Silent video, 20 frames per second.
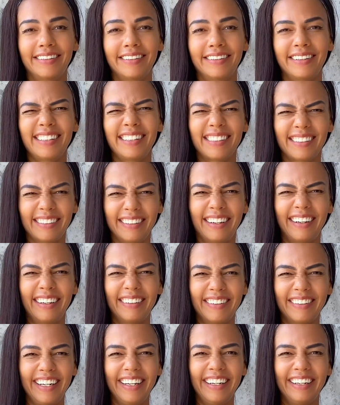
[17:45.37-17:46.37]
That's a lot,
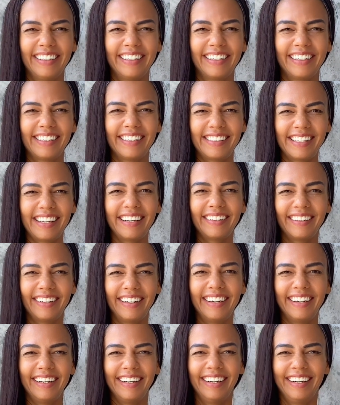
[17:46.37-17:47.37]
right? I said a
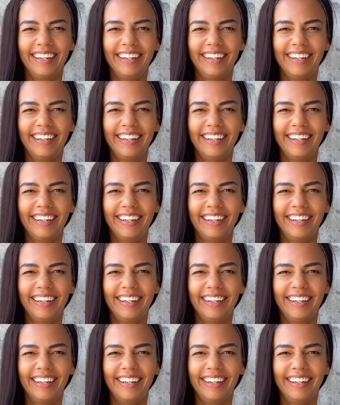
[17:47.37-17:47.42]
lot.